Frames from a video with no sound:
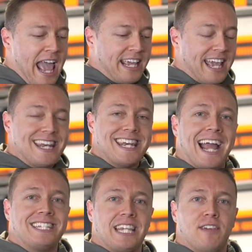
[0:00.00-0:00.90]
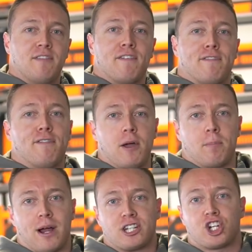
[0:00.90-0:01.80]
and get nice even foot
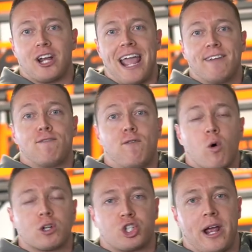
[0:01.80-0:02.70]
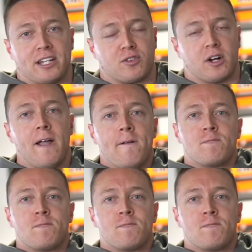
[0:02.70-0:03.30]
pressure and force transfer.